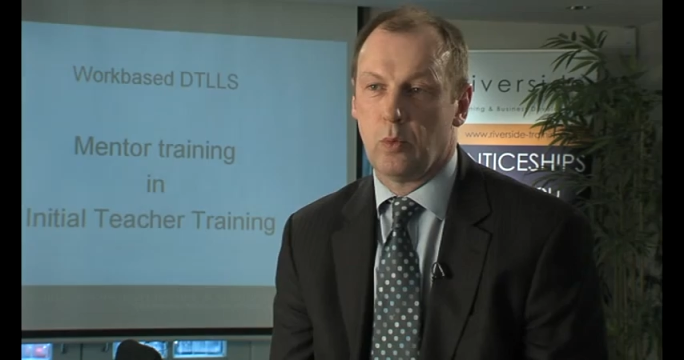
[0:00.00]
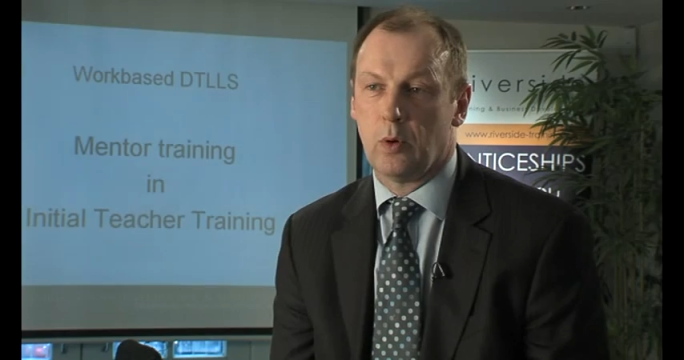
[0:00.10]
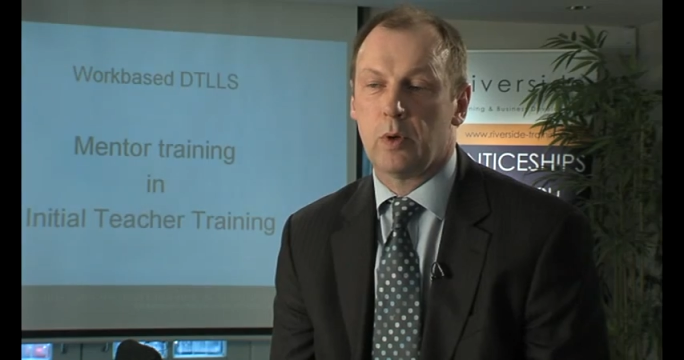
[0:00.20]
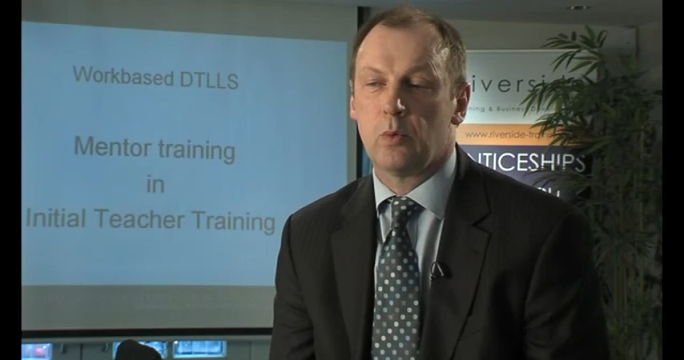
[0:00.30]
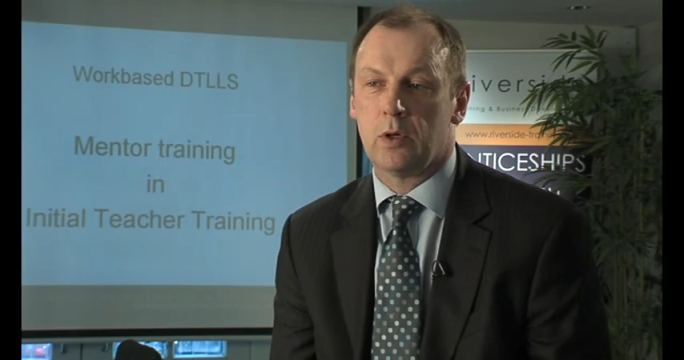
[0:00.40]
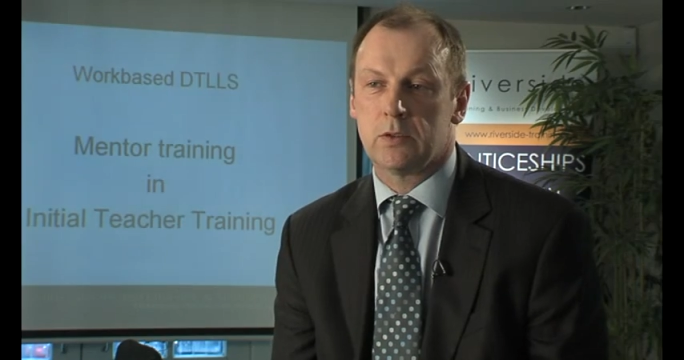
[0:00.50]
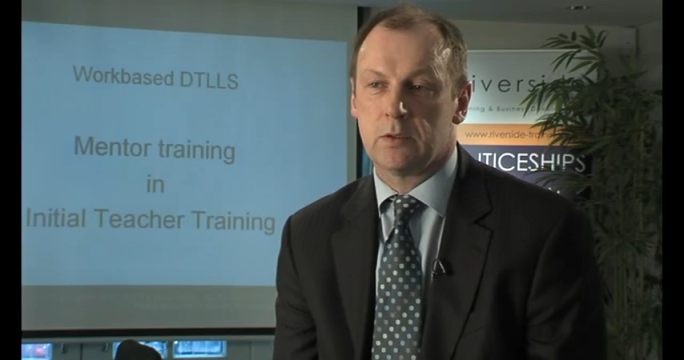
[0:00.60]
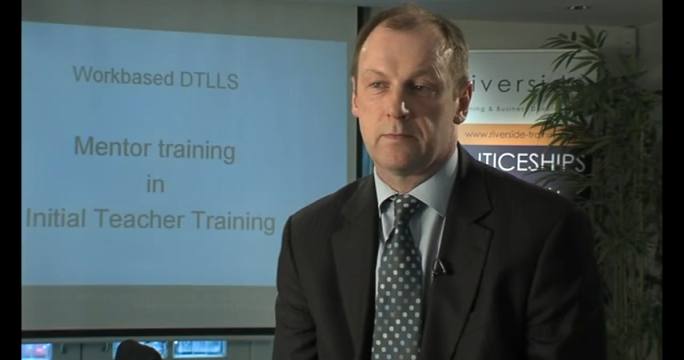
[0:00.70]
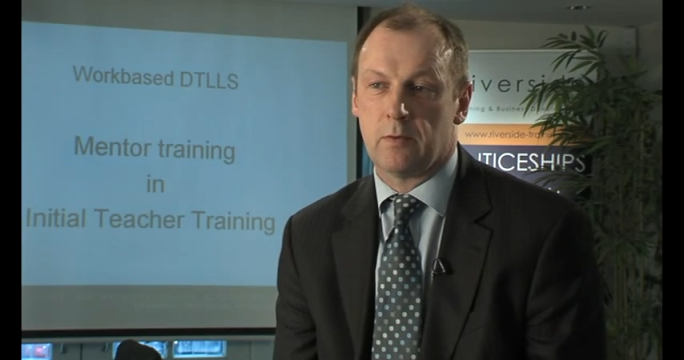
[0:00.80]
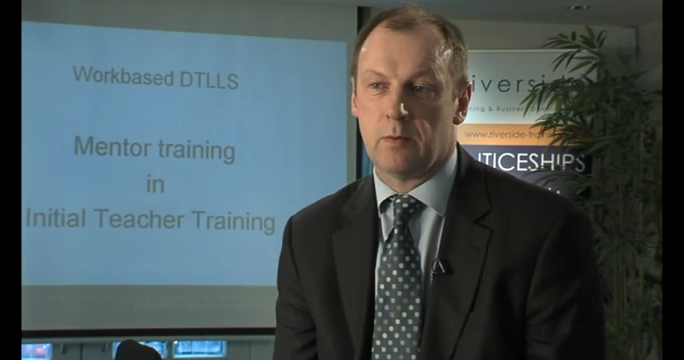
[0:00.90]
What we
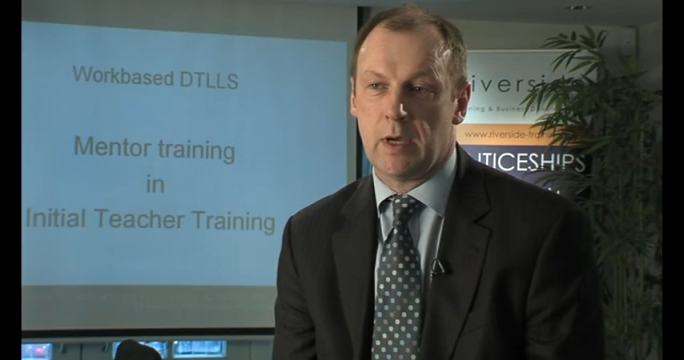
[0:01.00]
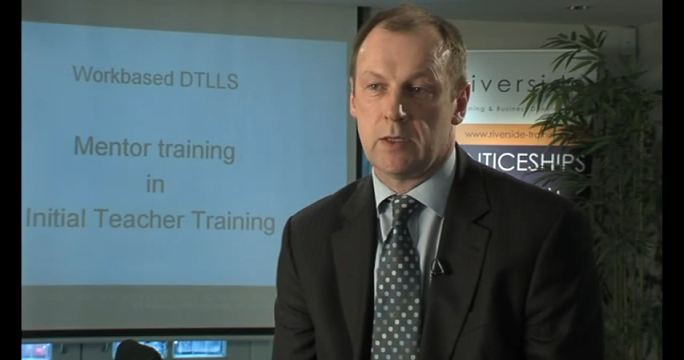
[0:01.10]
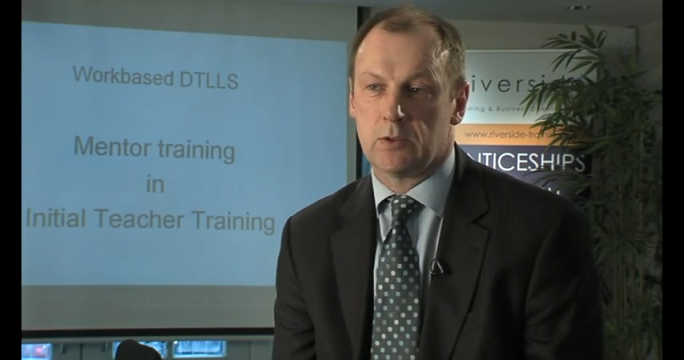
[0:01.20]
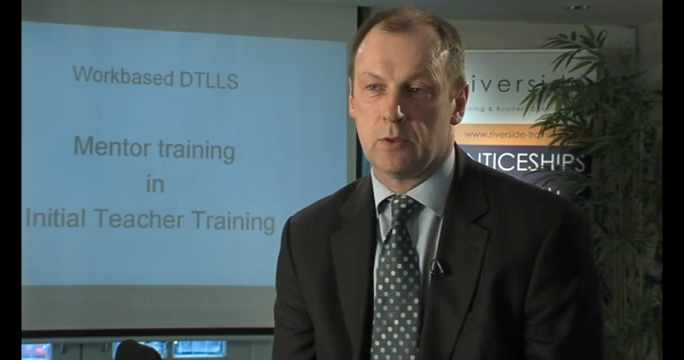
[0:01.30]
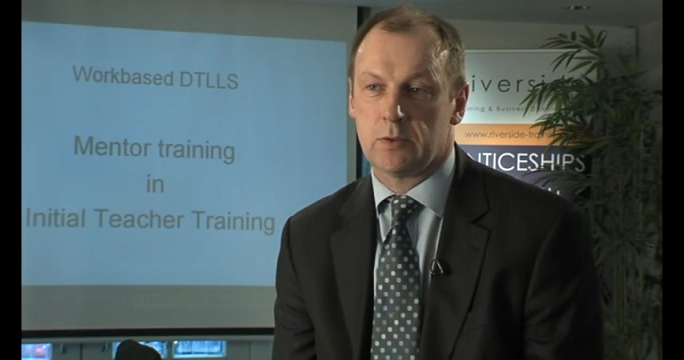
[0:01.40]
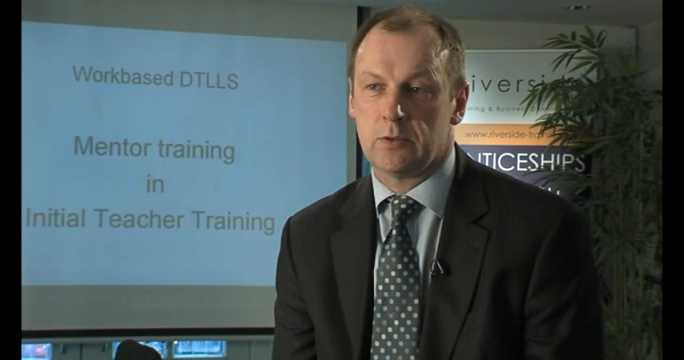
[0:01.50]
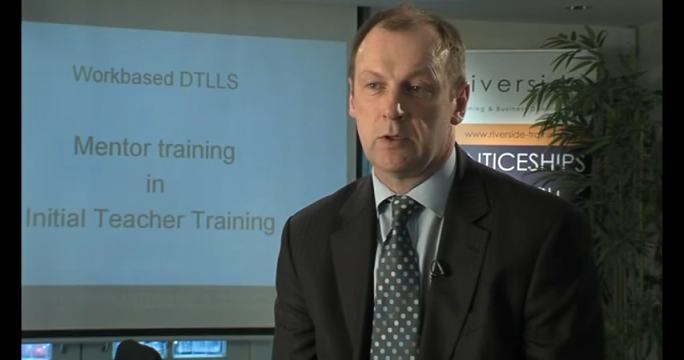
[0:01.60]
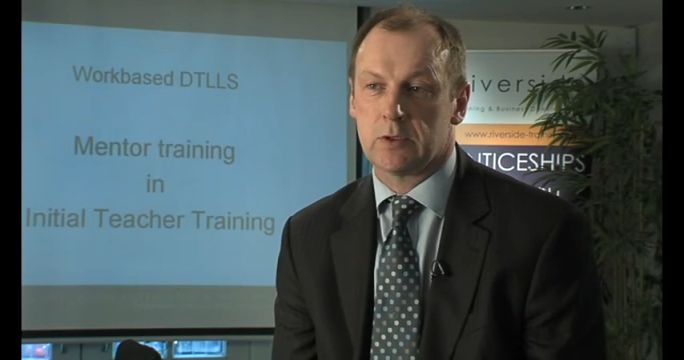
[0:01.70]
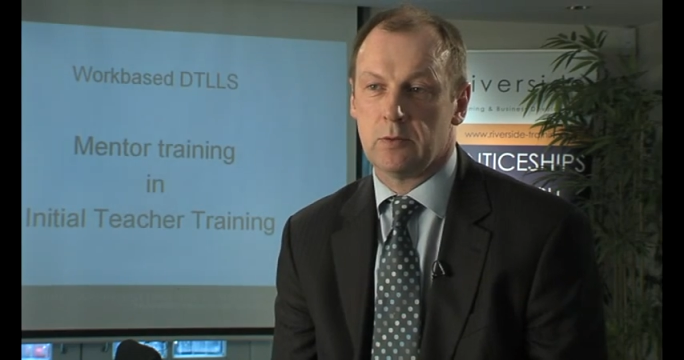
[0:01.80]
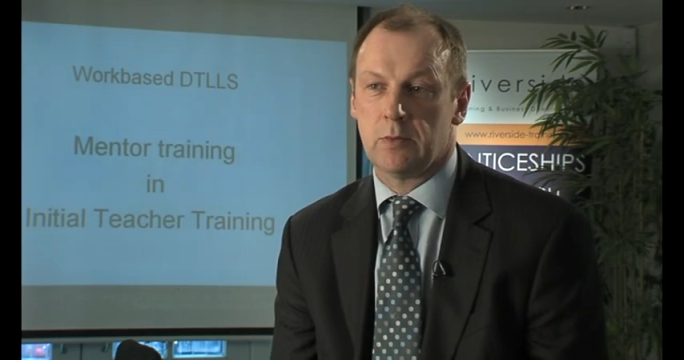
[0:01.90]
wanted from a mentor was
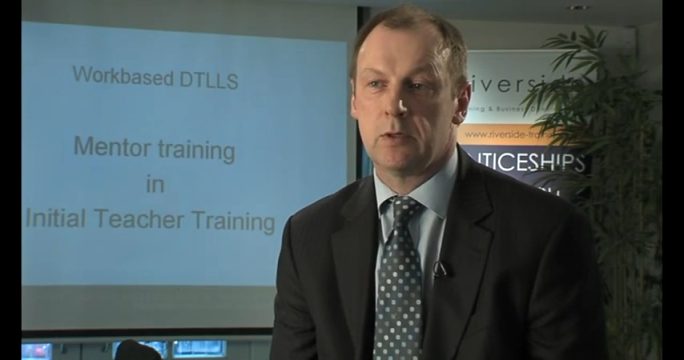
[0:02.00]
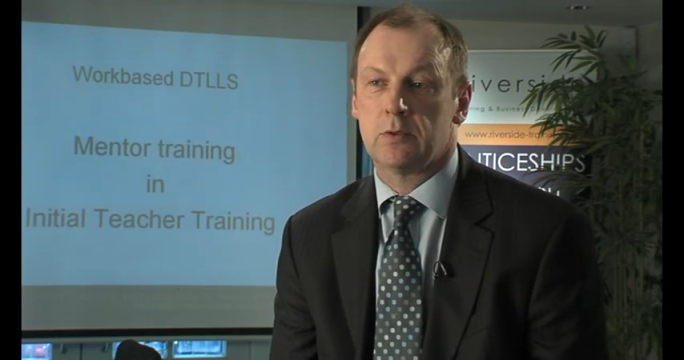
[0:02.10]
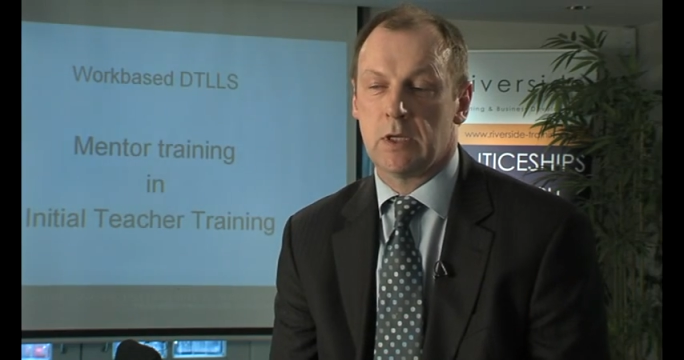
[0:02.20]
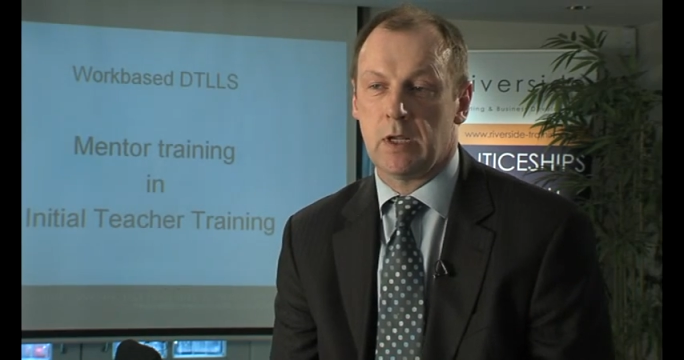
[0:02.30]
not somebody who was a